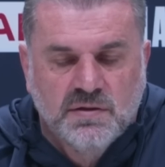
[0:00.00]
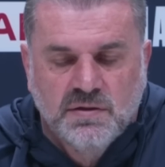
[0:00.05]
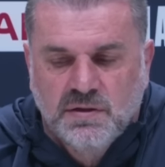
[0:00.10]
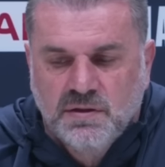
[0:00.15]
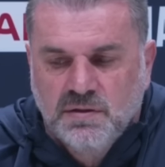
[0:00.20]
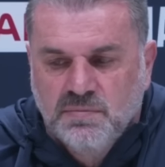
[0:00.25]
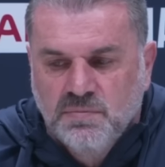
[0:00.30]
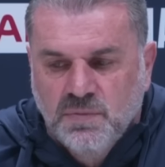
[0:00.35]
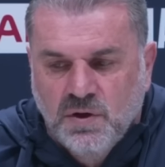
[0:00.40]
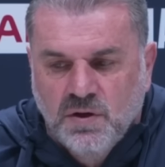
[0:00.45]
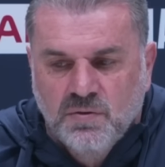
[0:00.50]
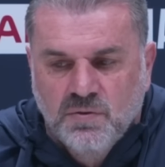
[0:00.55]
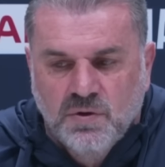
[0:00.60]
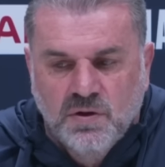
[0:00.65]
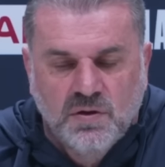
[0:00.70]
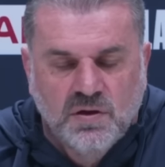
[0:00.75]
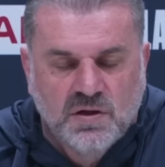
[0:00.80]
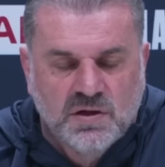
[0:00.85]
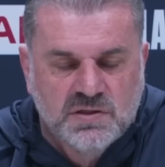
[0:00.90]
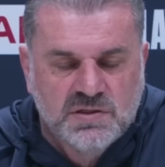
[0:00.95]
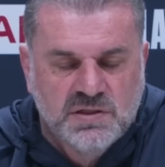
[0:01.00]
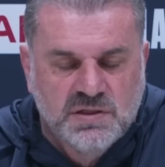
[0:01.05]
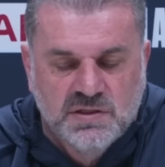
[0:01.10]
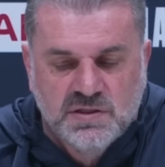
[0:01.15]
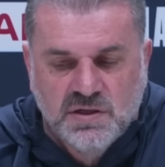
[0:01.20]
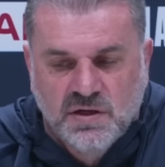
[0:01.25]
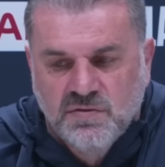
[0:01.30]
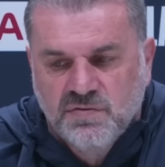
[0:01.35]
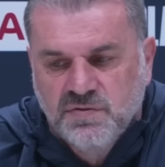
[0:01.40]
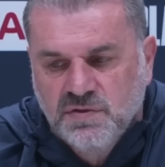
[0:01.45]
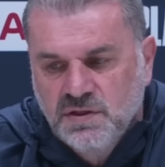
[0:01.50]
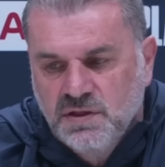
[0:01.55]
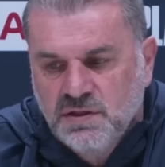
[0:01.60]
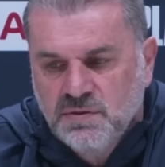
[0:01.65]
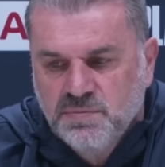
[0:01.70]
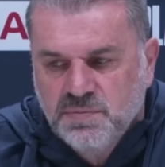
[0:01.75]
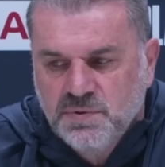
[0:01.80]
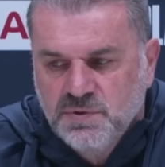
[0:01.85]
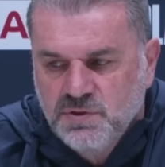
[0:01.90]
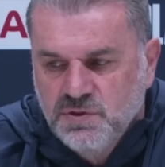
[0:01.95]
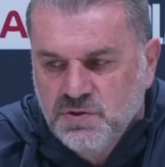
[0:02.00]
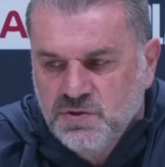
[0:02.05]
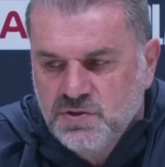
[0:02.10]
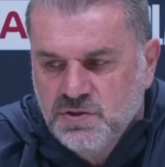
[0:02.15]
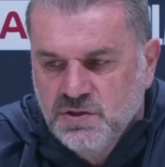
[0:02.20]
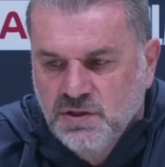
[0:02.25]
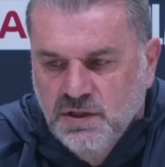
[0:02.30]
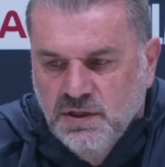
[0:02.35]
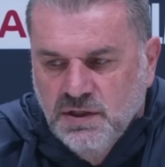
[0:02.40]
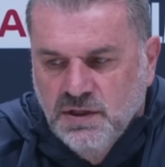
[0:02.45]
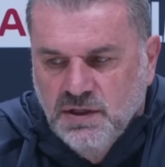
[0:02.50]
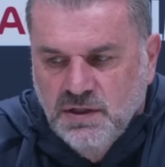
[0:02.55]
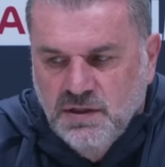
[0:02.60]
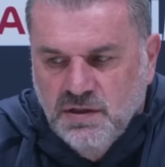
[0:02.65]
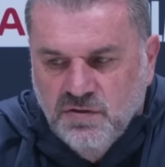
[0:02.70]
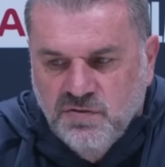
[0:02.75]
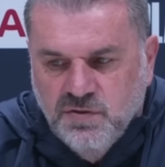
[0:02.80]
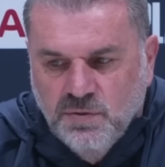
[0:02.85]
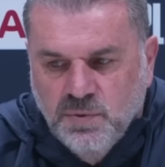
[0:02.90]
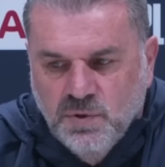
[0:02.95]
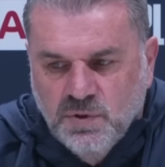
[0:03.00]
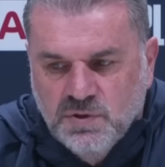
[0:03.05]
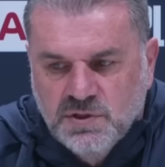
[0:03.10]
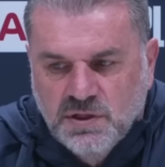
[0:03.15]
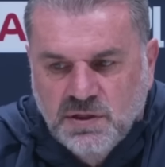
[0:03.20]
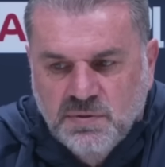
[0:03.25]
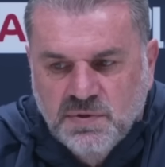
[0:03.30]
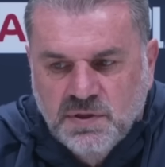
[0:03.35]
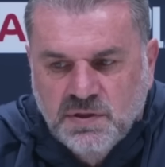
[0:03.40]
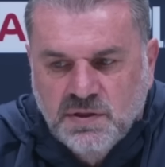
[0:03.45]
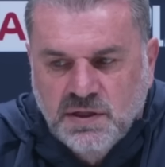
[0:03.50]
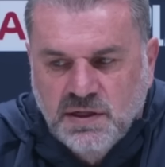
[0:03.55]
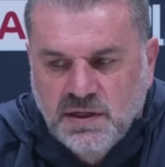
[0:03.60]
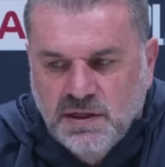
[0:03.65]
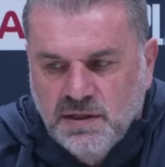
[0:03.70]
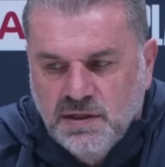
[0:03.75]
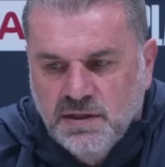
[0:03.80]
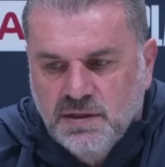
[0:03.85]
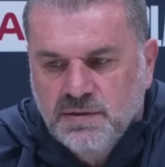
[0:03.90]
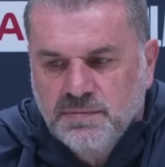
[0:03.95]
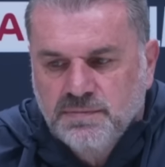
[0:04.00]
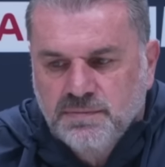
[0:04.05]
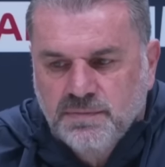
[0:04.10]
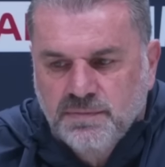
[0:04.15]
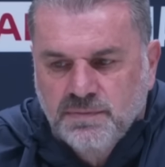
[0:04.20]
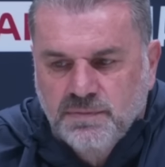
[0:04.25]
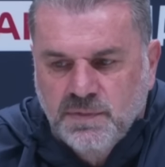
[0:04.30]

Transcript: Um, my role, like I said, is hopefully to produce a football team that they um,